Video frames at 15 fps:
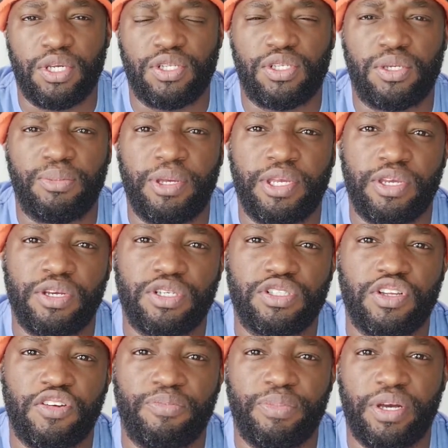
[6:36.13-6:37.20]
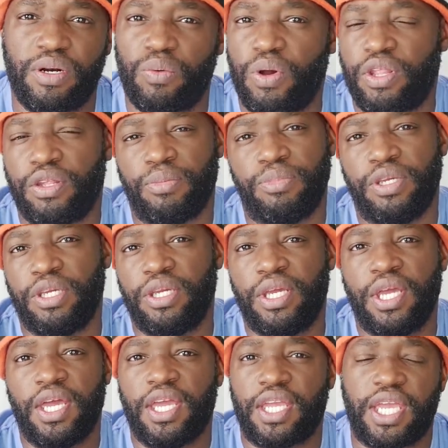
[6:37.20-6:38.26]
to make your stuff better, whether it be
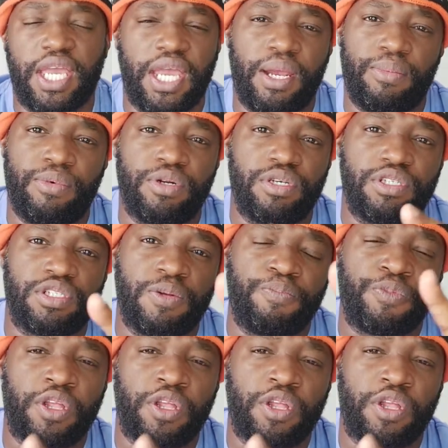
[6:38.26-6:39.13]
cameras,